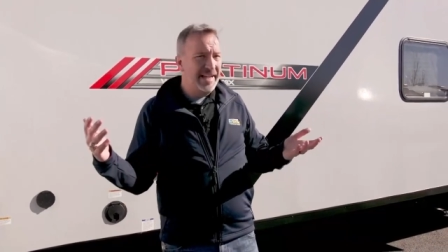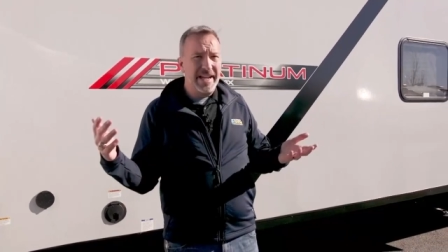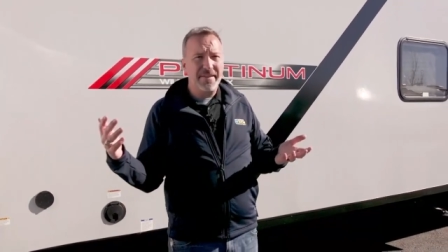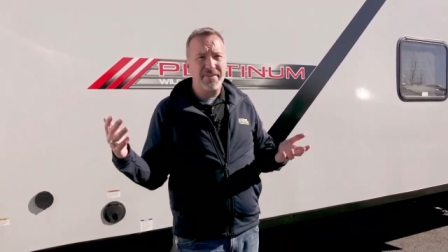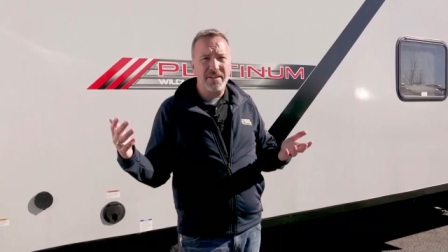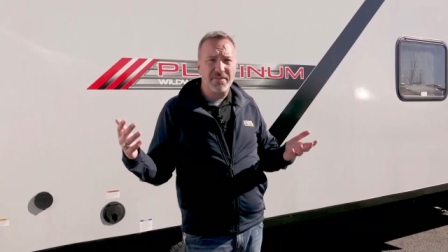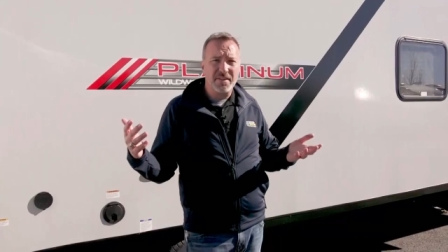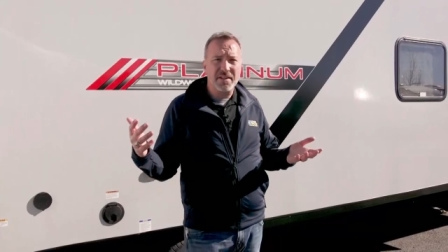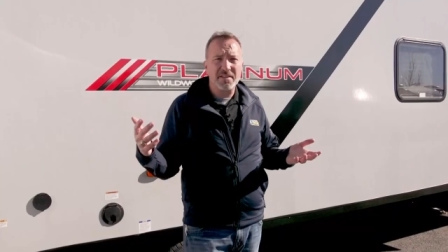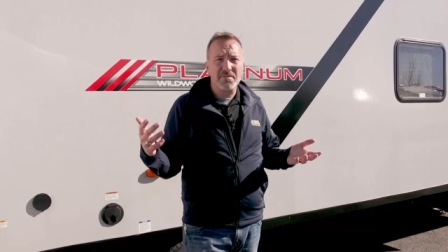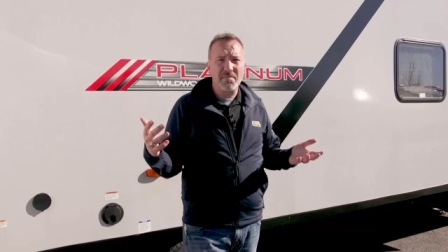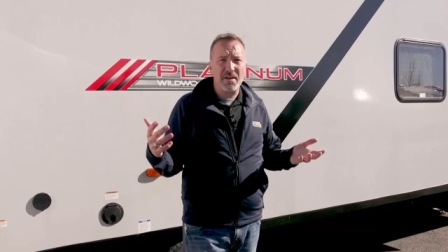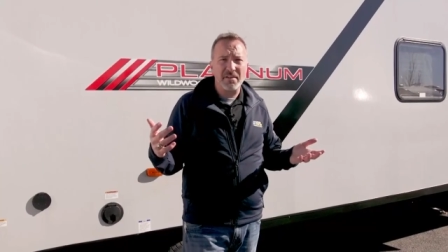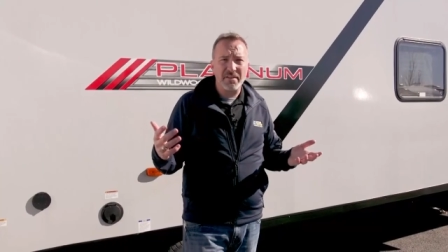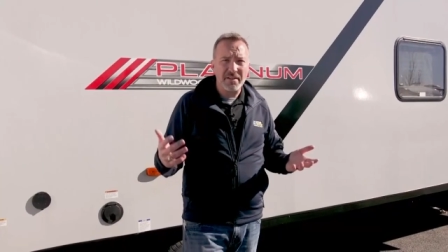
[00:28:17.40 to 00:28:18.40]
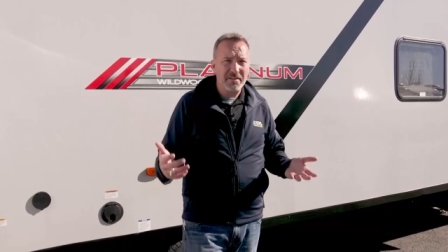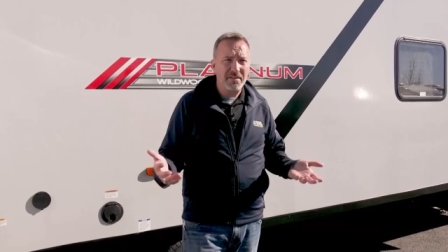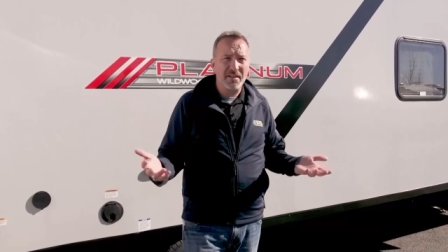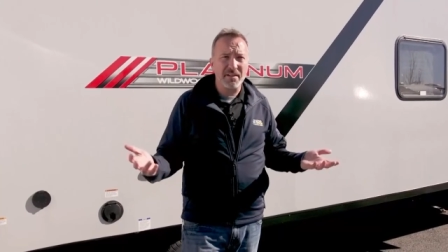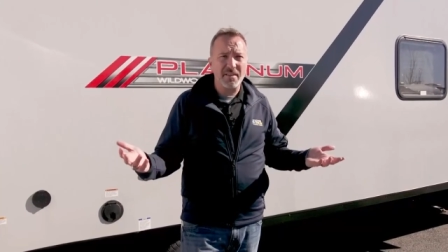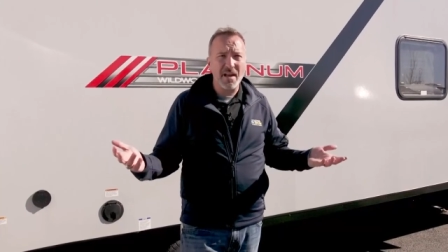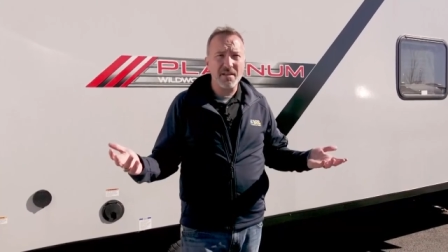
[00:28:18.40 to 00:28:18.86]
even if it is a better deal, you
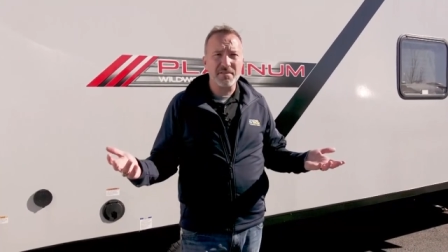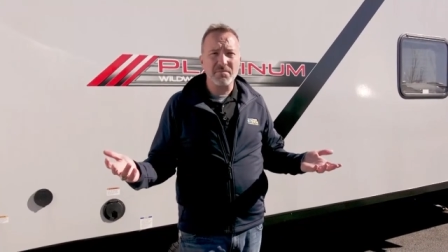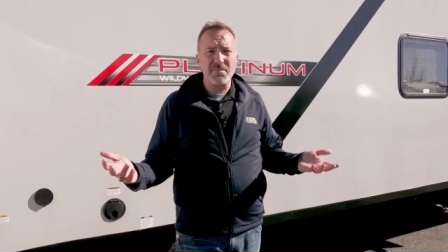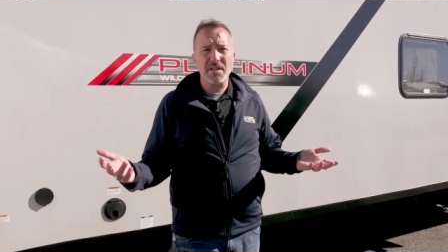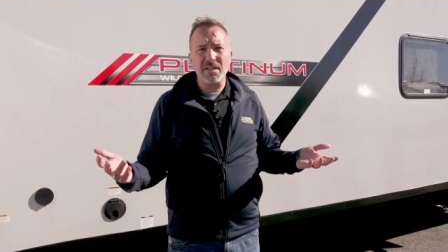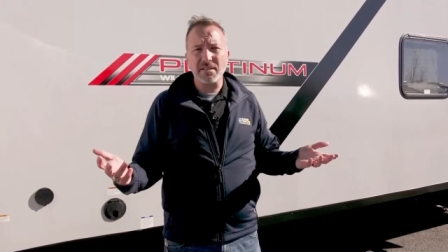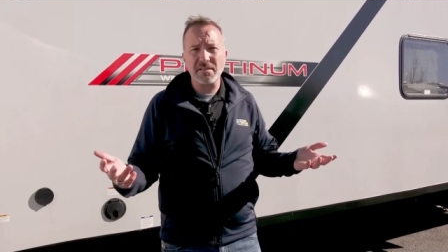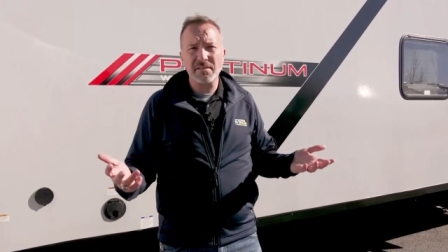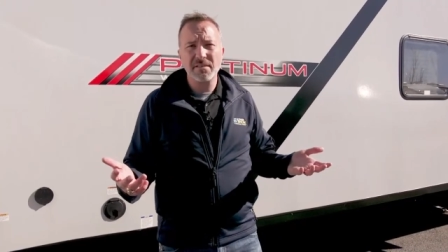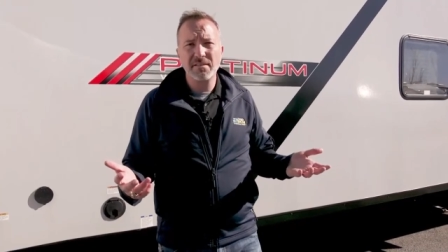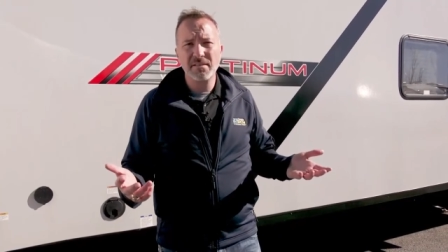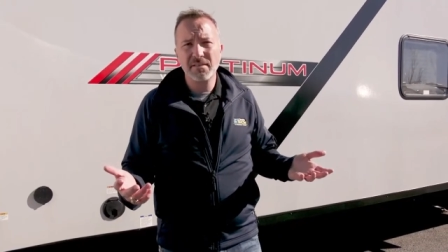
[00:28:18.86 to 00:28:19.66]
get a thousand bucks.